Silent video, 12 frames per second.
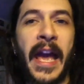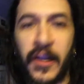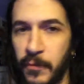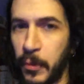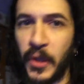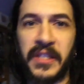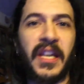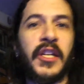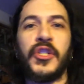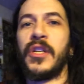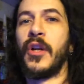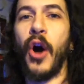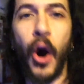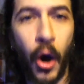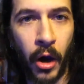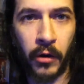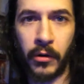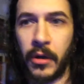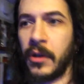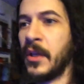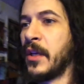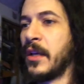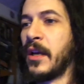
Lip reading: exploitation, horror,